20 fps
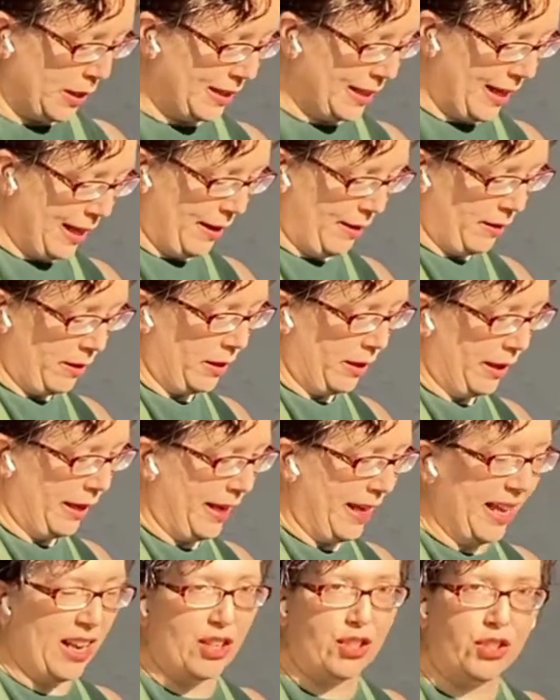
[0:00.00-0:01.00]
they
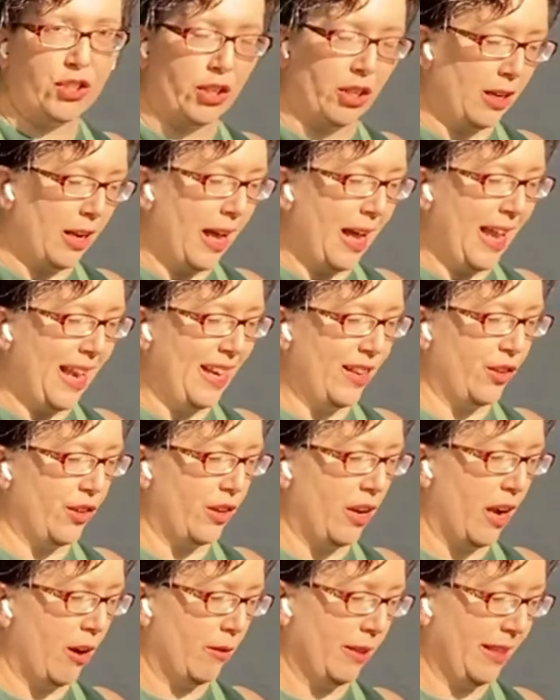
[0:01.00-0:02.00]
get a certain height, they're
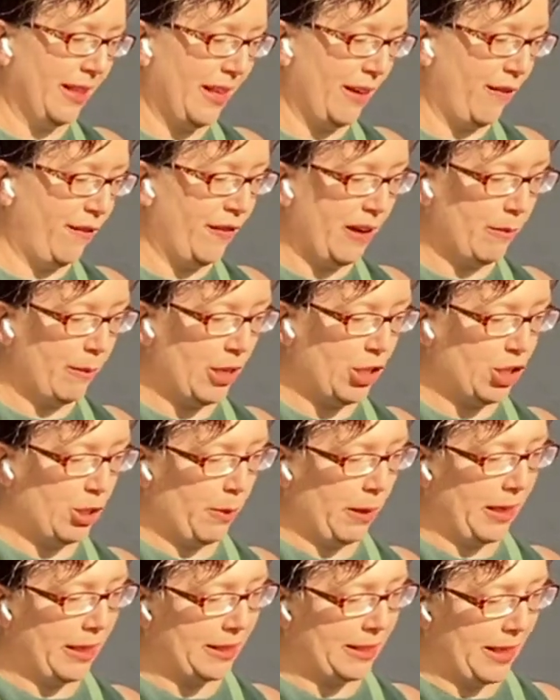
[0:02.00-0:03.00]
not really going to fit in my
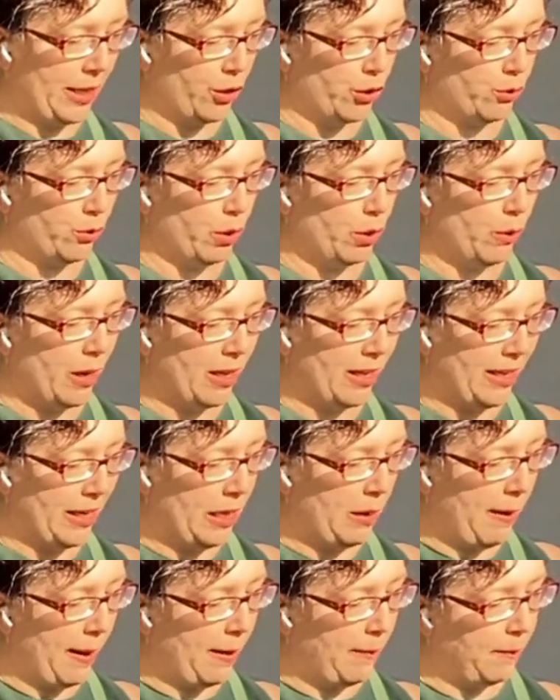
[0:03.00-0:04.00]
shipping containers real well
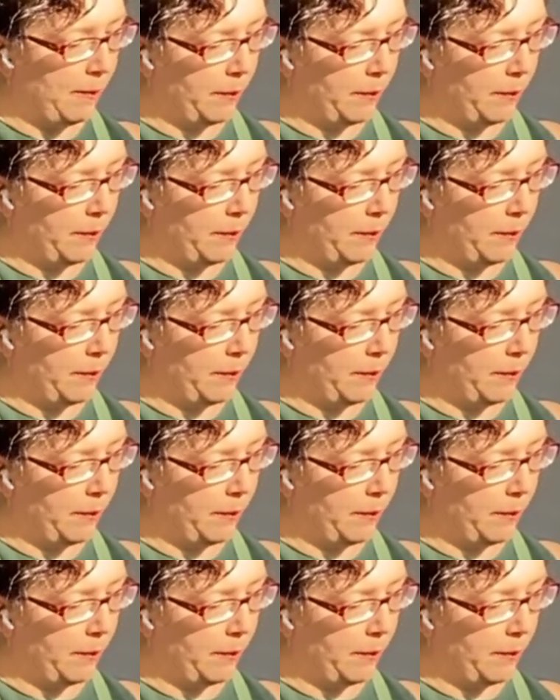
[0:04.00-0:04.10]
anyway.